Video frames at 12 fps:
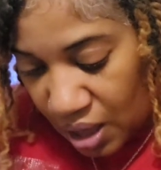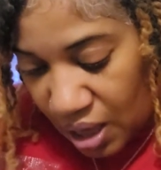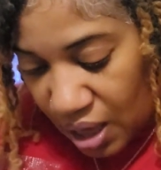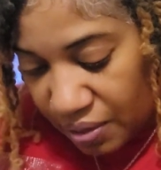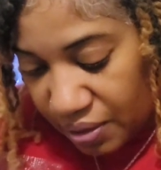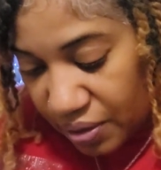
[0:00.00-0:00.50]

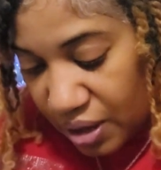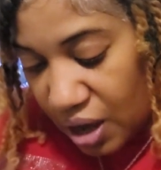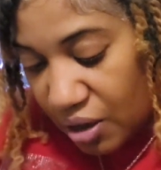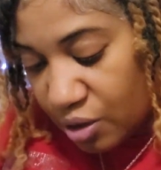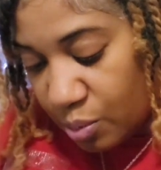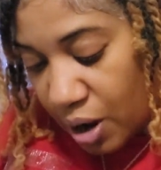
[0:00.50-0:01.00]
And then the
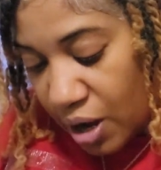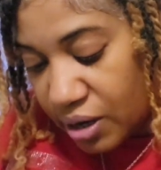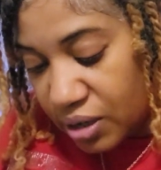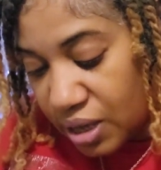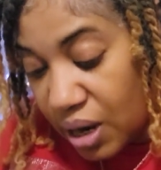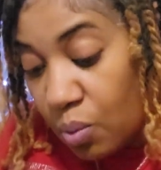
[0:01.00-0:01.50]
other
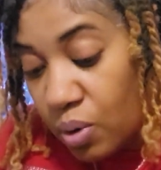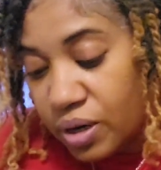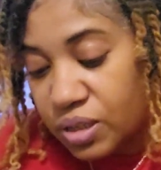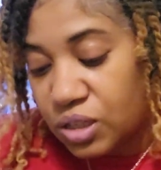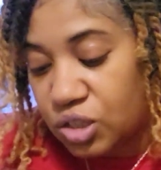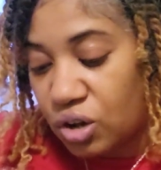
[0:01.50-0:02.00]
product that I
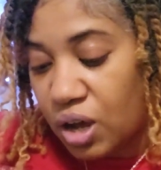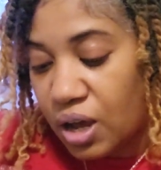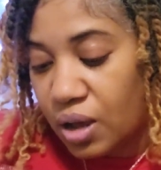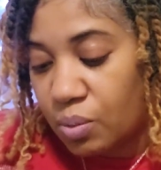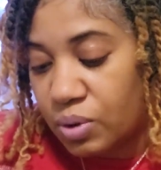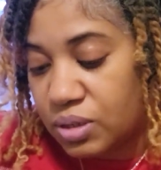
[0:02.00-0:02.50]
wanted to
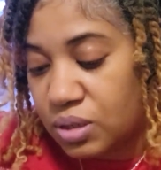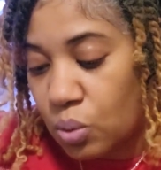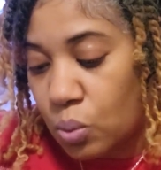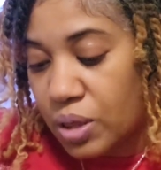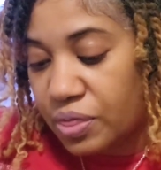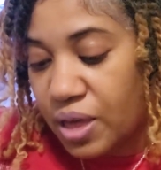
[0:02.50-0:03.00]
try was the
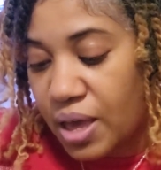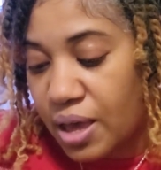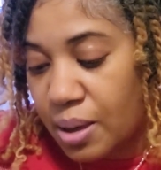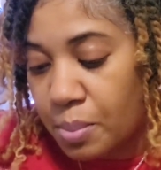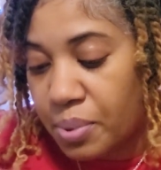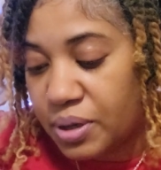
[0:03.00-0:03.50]
What the
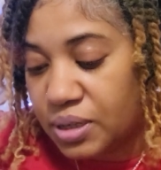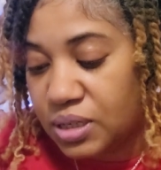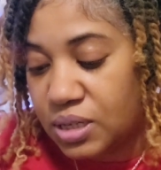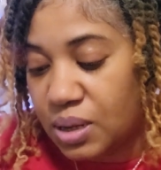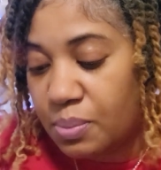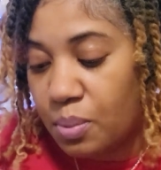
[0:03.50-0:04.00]
Hemp
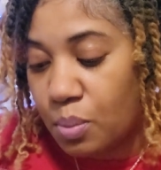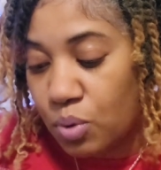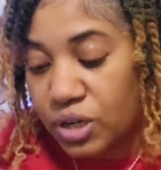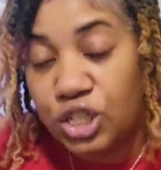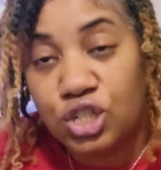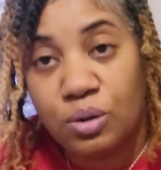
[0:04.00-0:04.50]
Deep
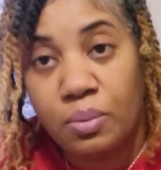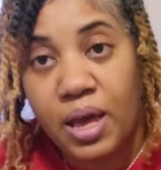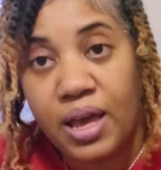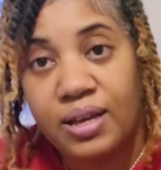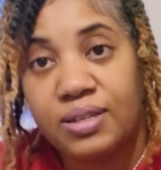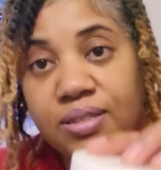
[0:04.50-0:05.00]
Moisture
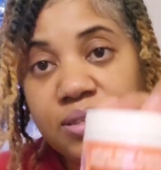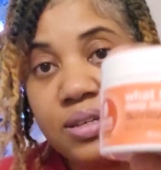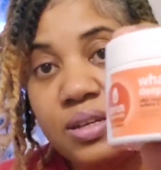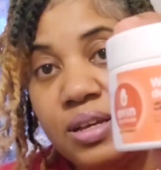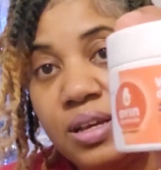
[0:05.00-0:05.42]
Mask.